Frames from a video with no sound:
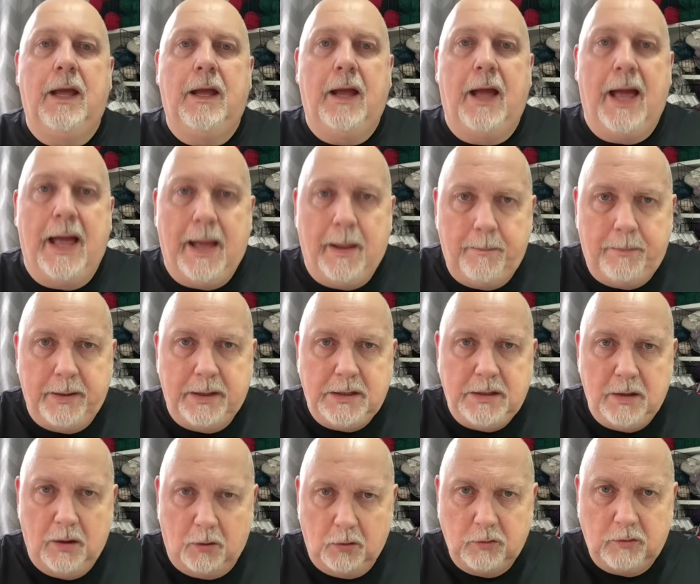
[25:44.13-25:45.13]
happy
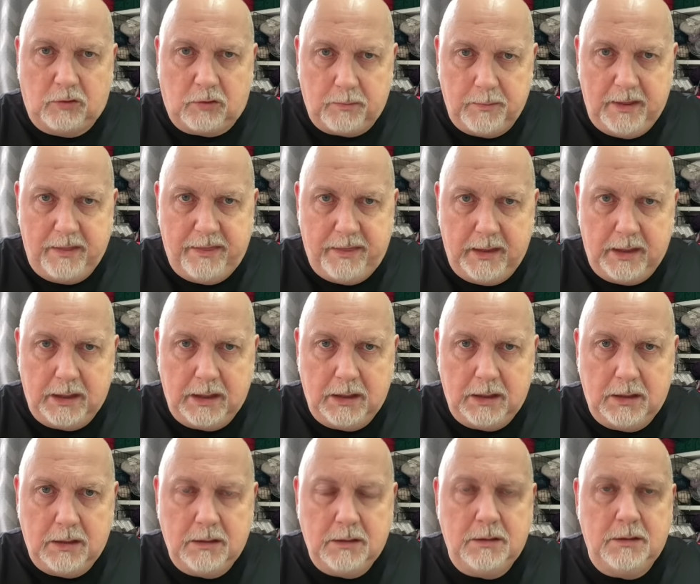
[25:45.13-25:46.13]
yarn
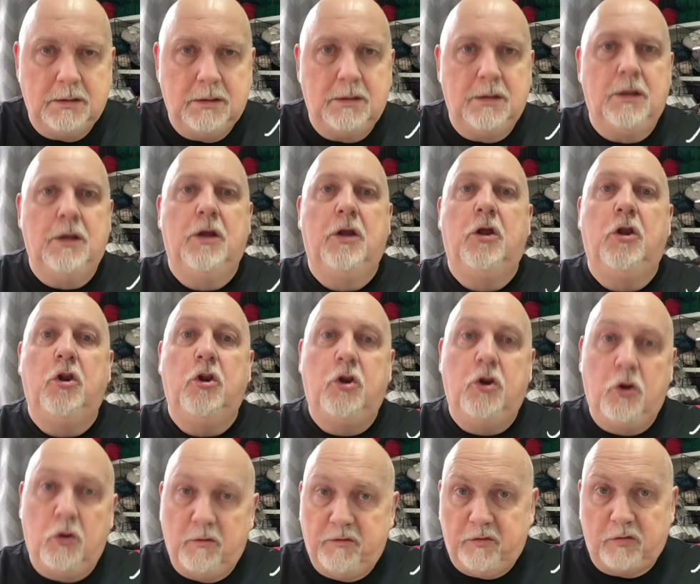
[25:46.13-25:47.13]
smithing.
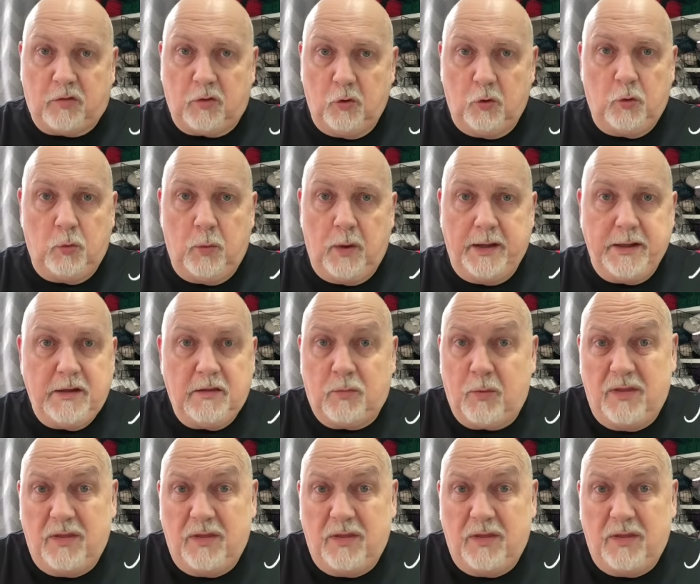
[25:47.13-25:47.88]
Love as always,